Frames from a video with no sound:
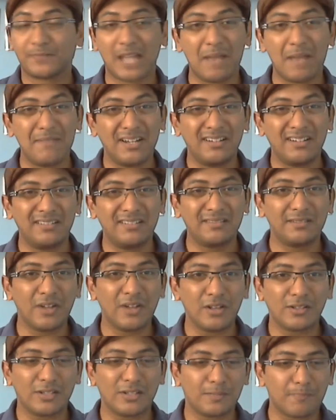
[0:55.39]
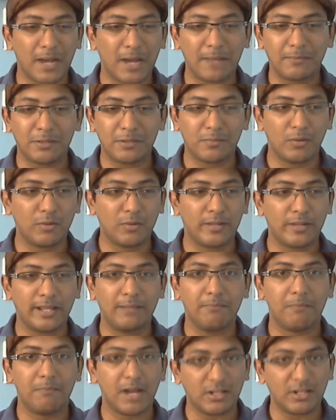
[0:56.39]
I've been not pipe
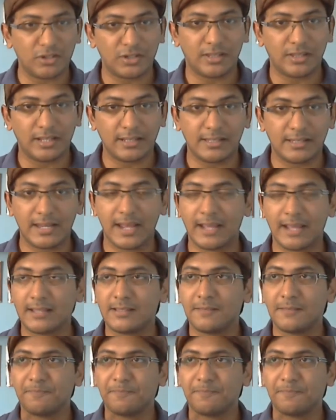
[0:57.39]
smoking much these days,